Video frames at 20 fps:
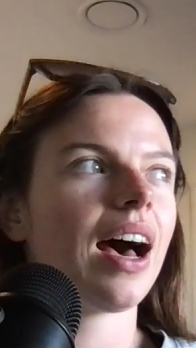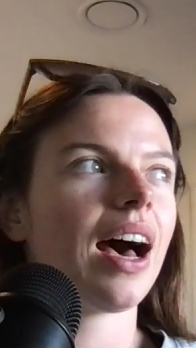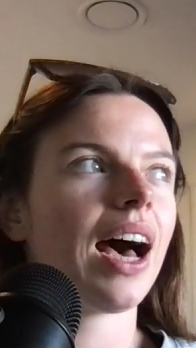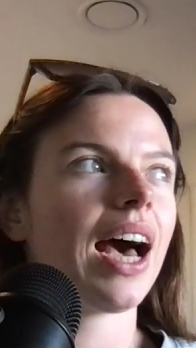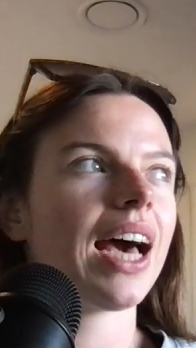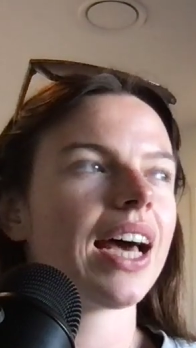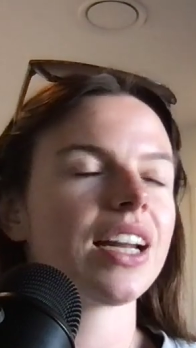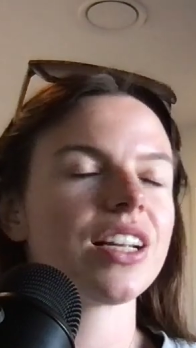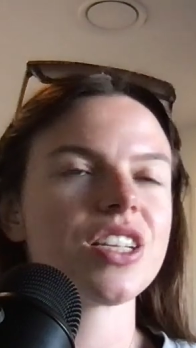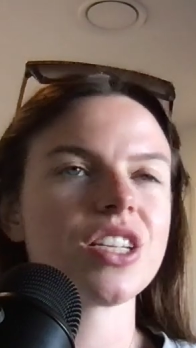I
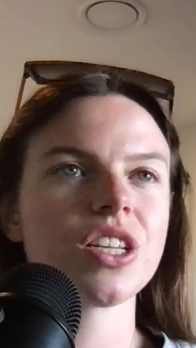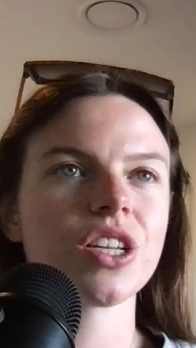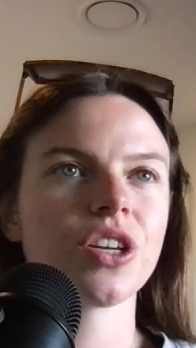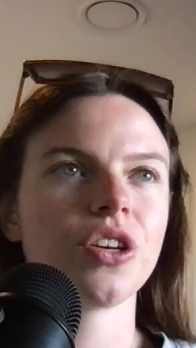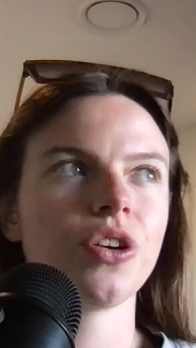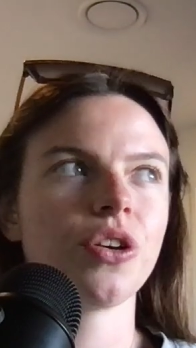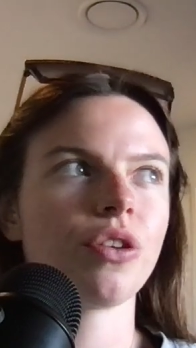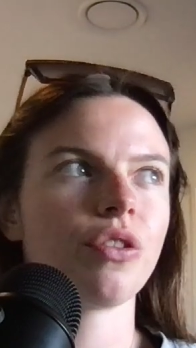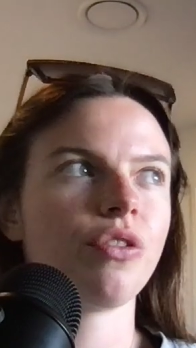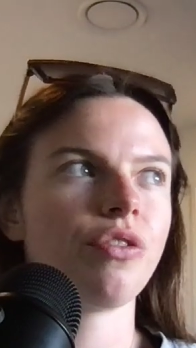had a
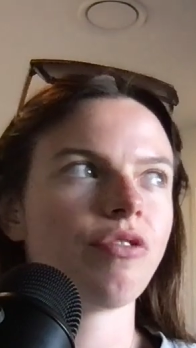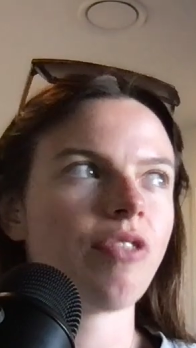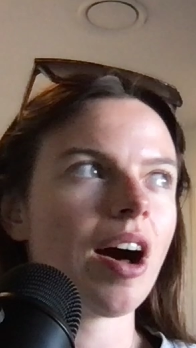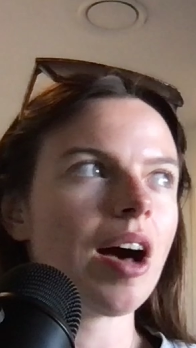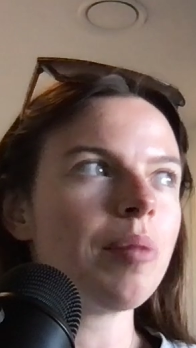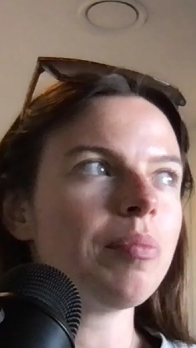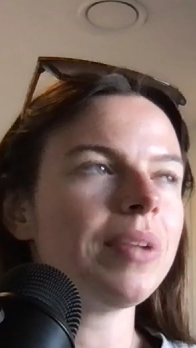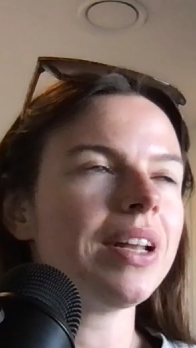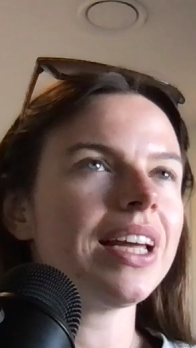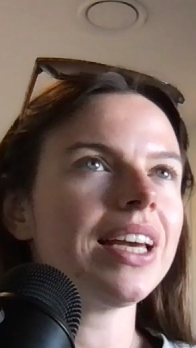secure
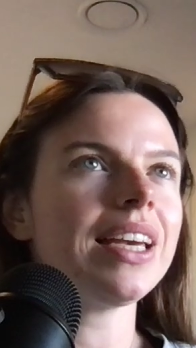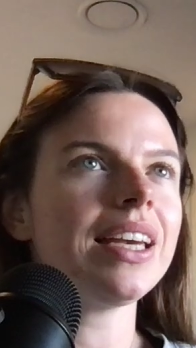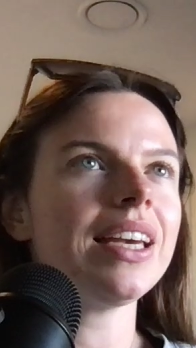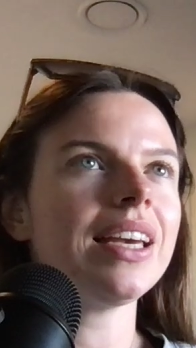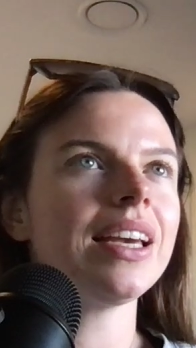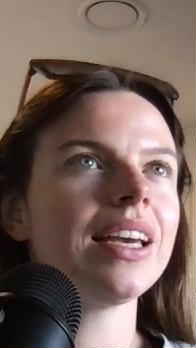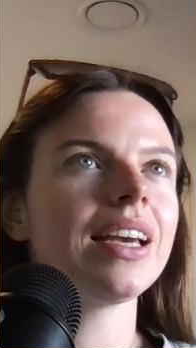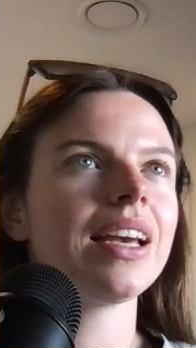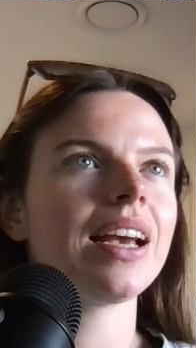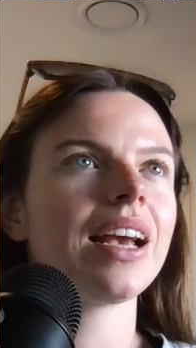
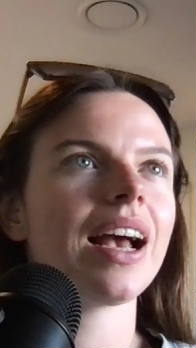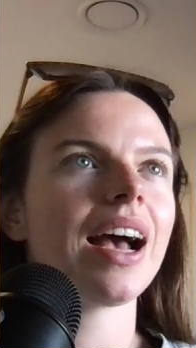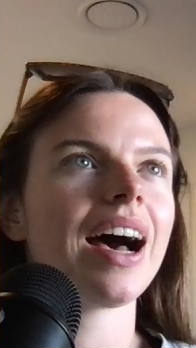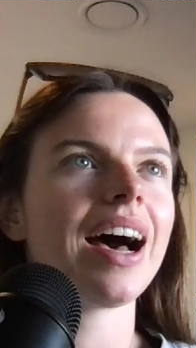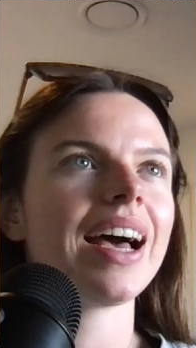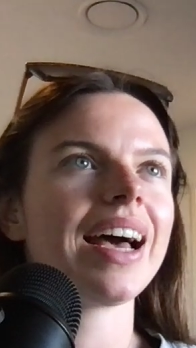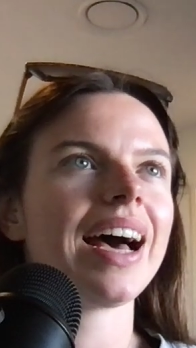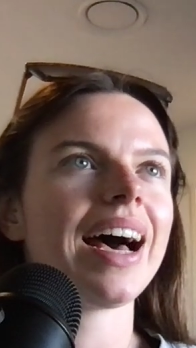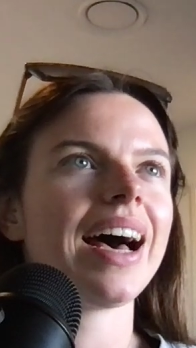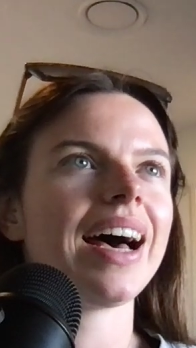family.
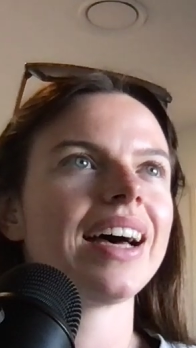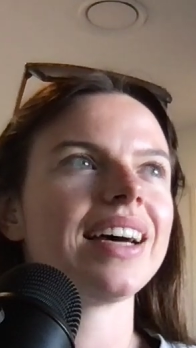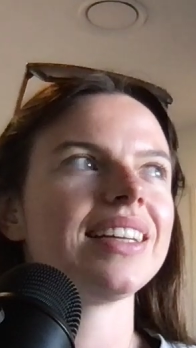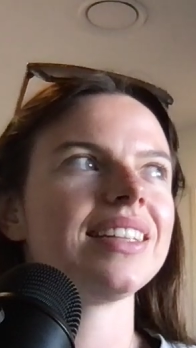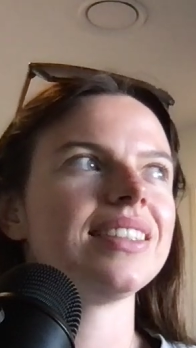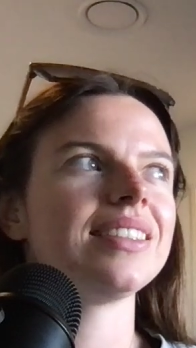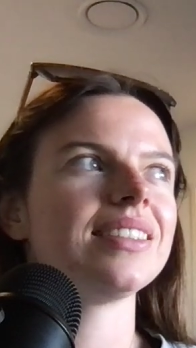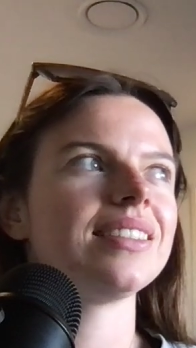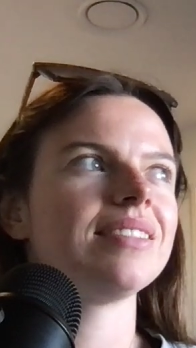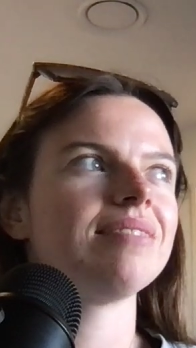I
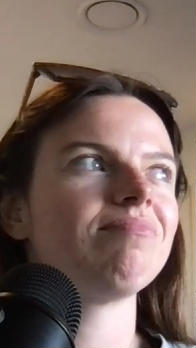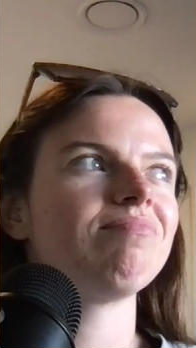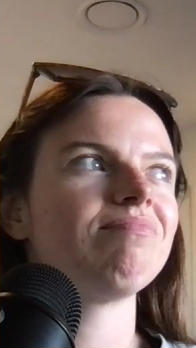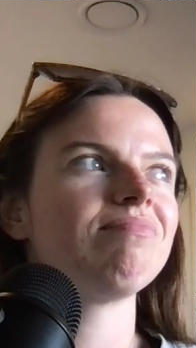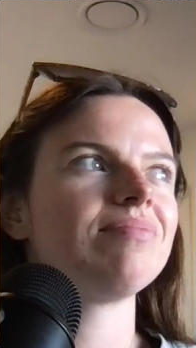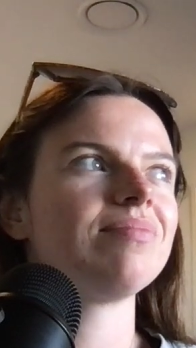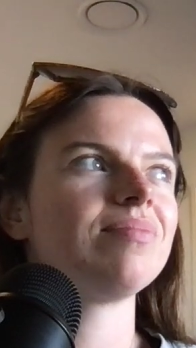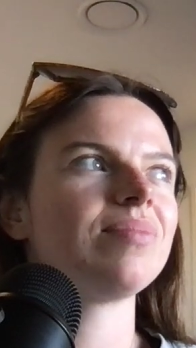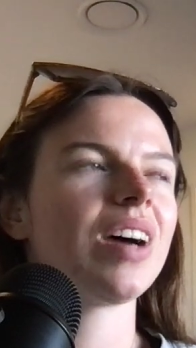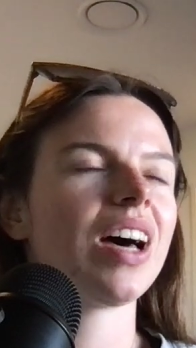had
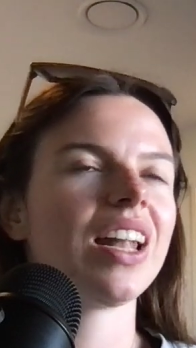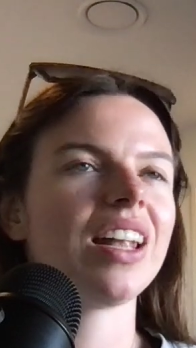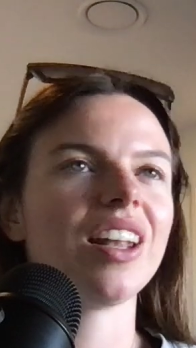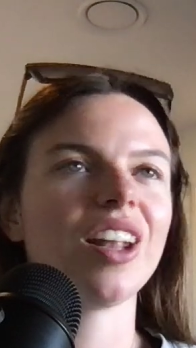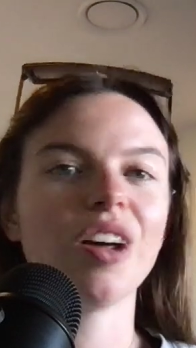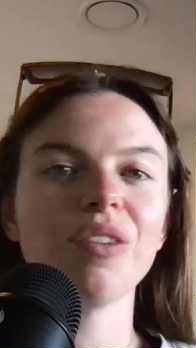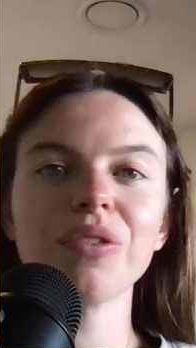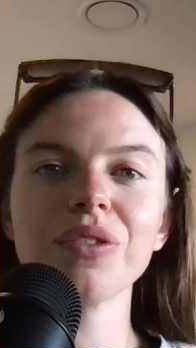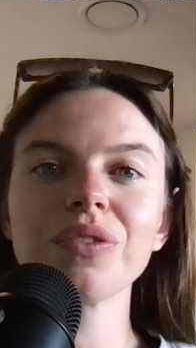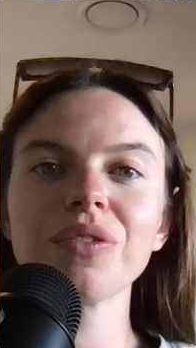a
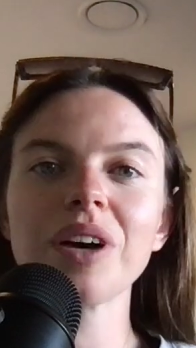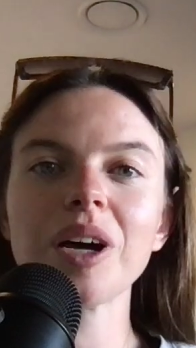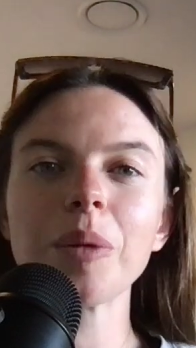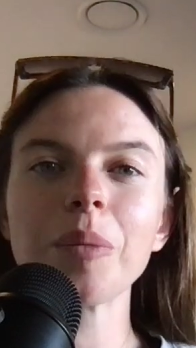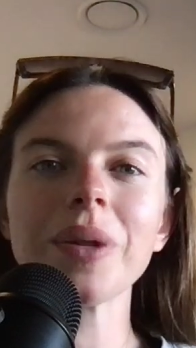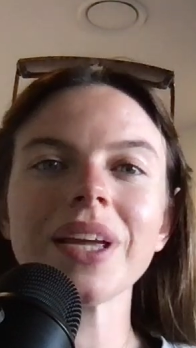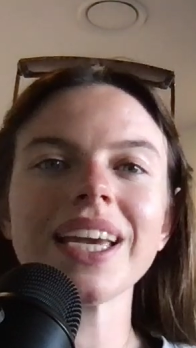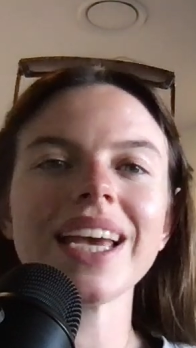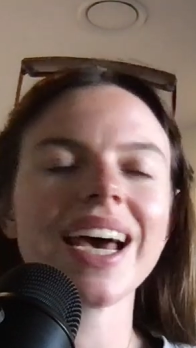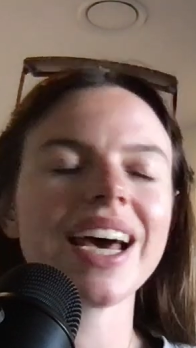loving
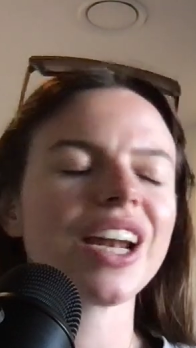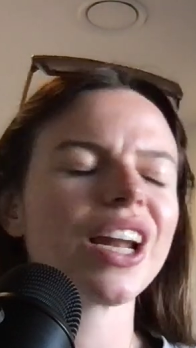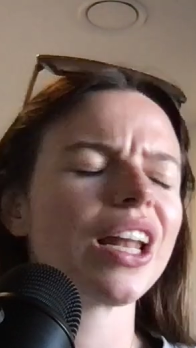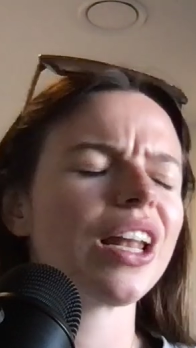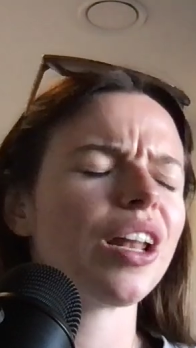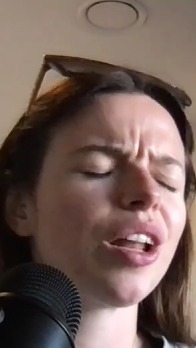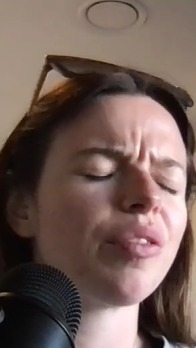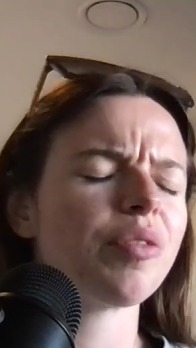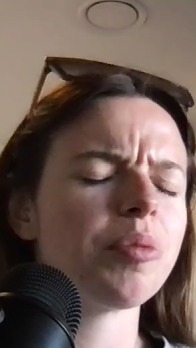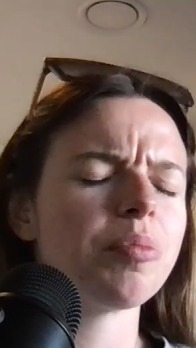family. I had a
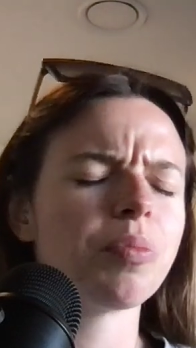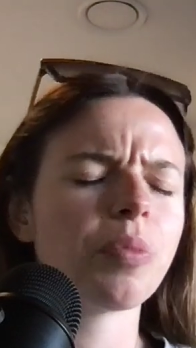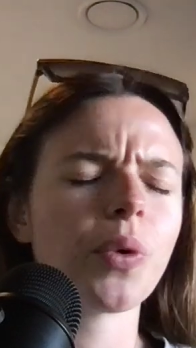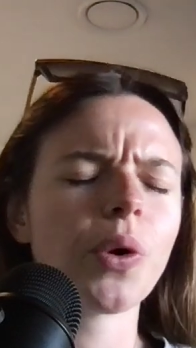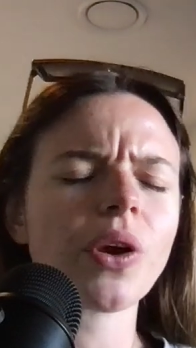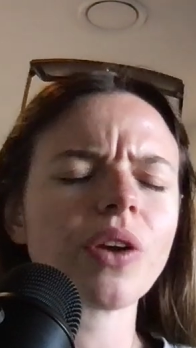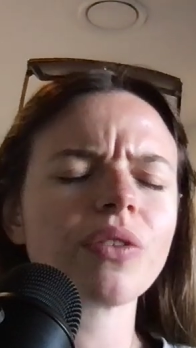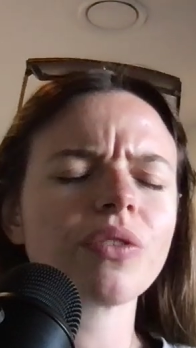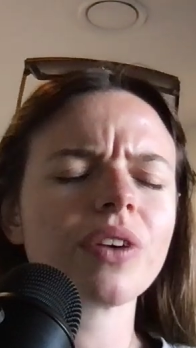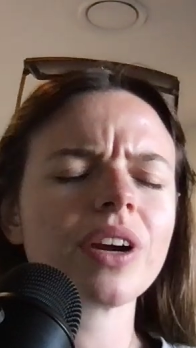loving
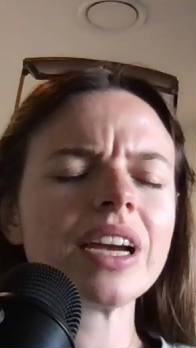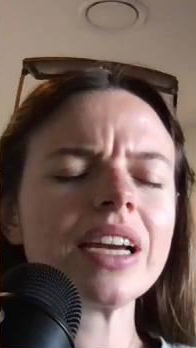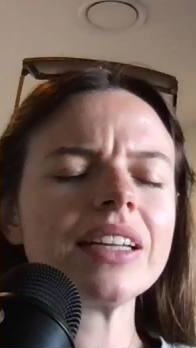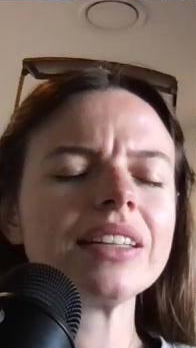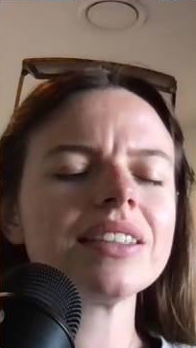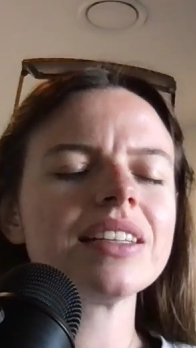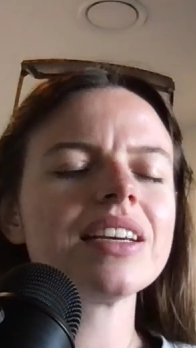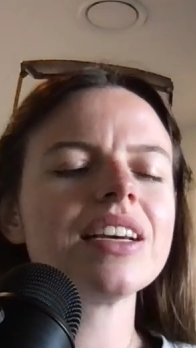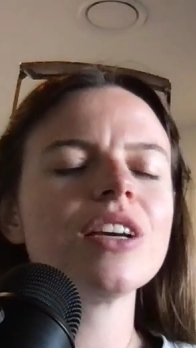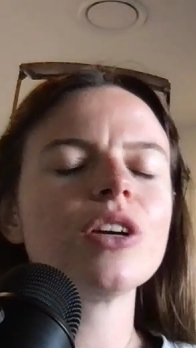
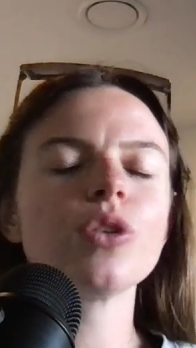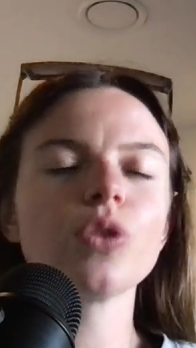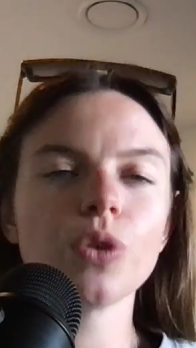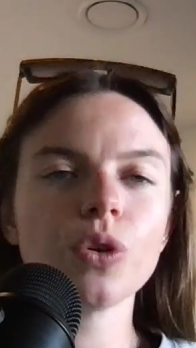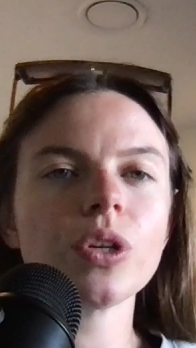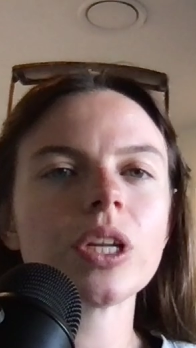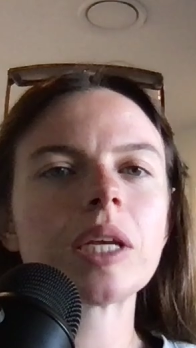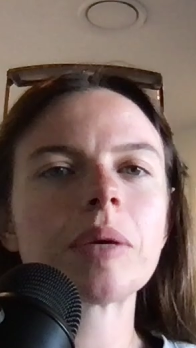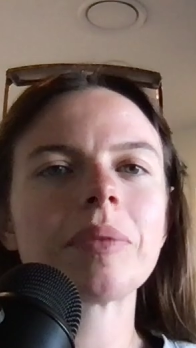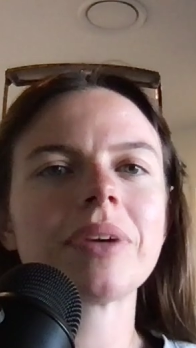boyfriend.
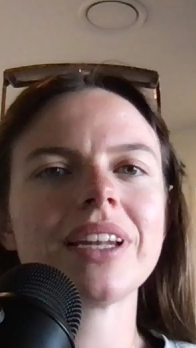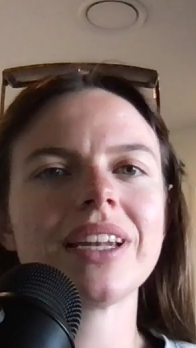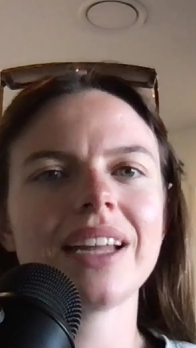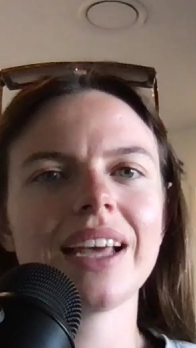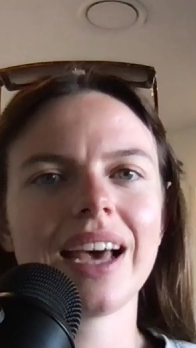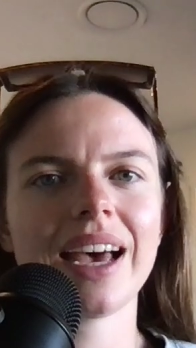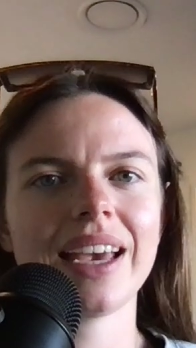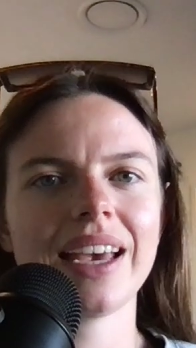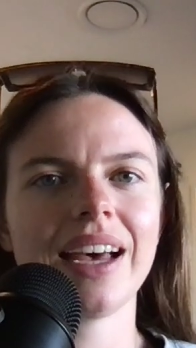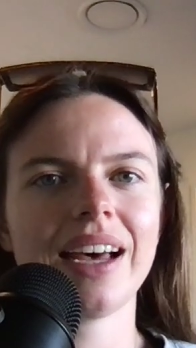You name it,
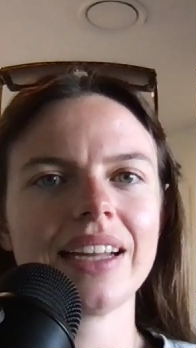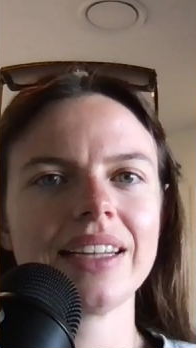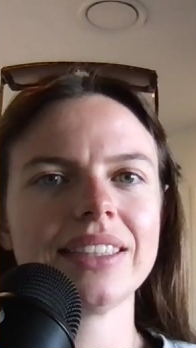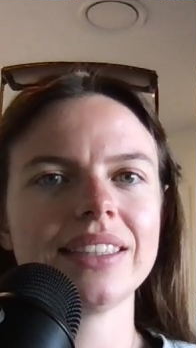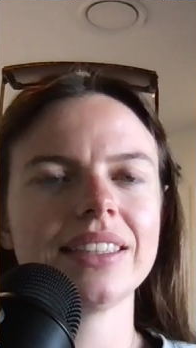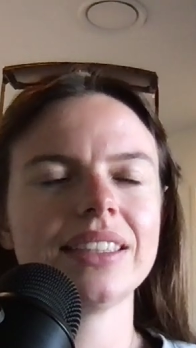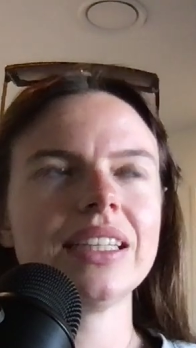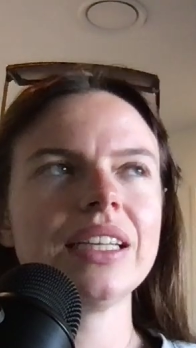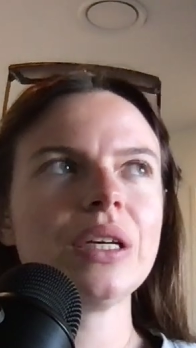I had it.